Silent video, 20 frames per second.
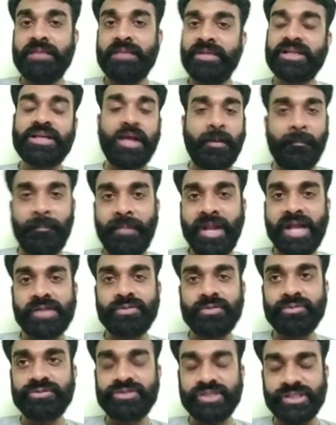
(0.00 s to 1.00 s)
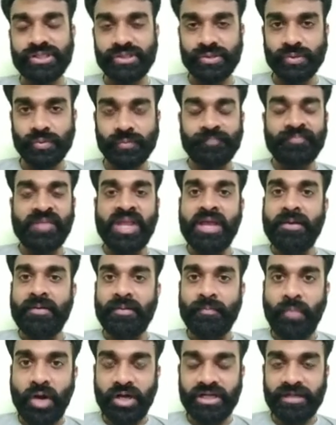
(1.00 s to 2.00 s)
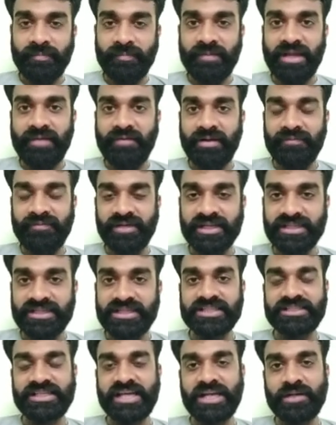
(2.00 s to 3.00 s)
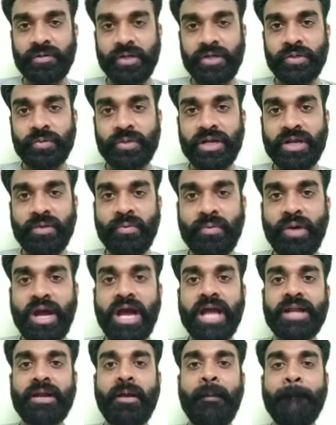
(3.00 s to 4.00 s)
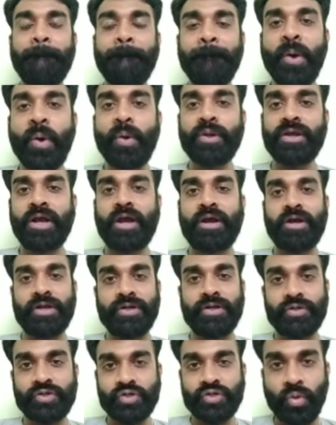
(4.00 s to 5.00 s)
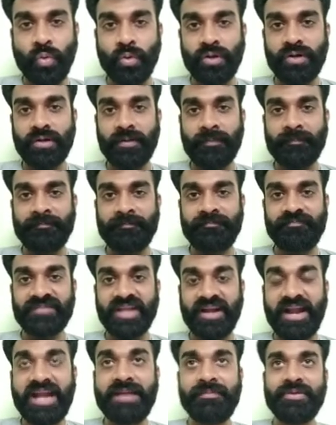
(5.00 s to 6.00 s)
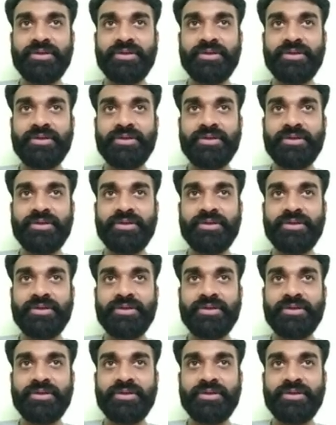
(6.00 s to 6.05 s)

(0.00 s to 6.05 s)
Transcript: But compared to these two, bottom level workers, they are going to require more control, right?